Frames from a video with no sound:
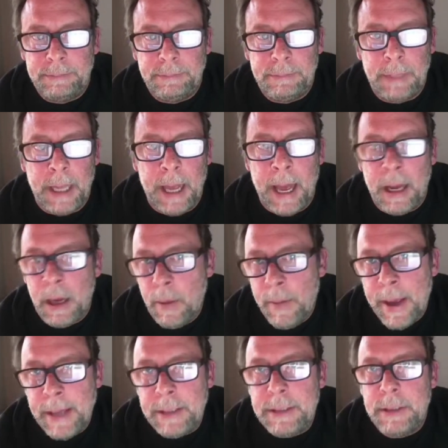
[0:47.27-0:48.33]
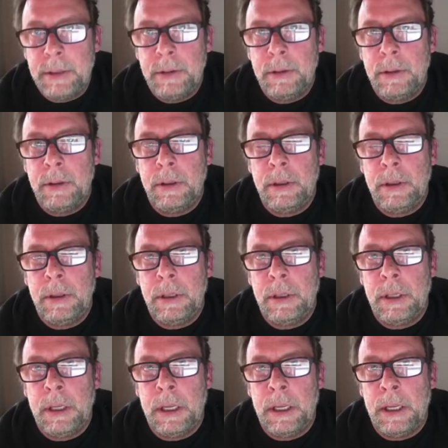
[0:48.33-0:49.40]
element,
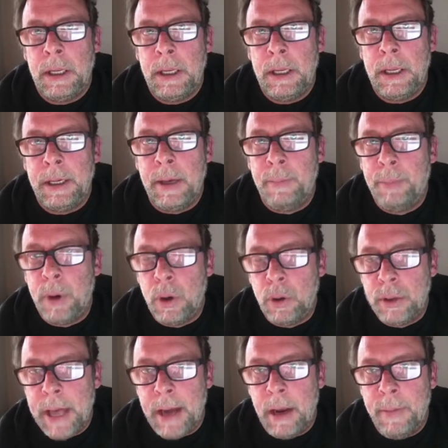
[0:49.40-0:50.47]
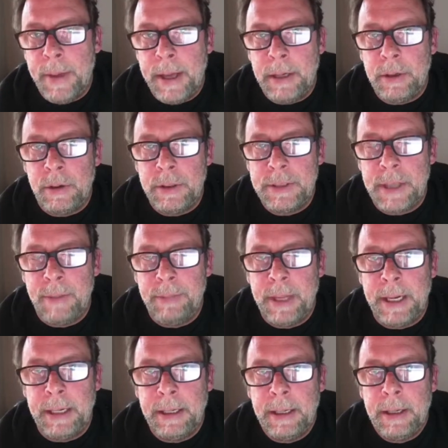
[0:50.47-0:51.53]
uh, like a bold element or
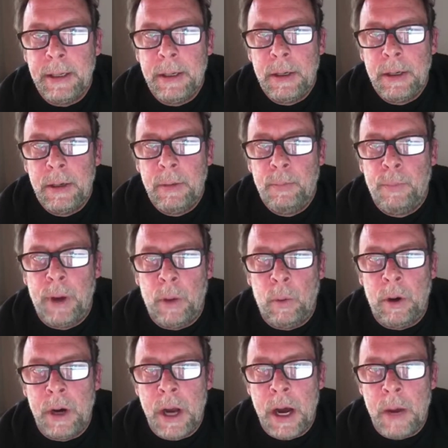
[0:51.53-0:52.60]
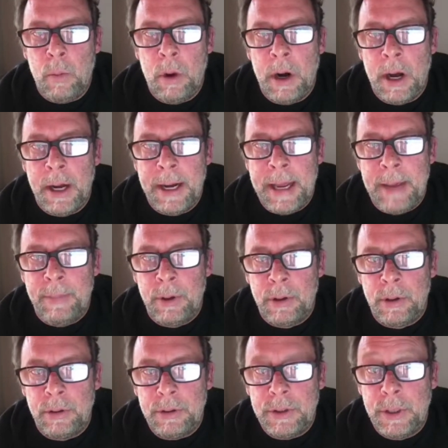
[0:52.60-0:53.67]
something, but we're not we're
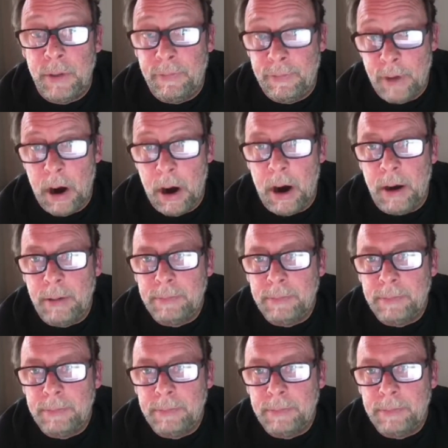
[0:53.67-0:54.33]
unable so far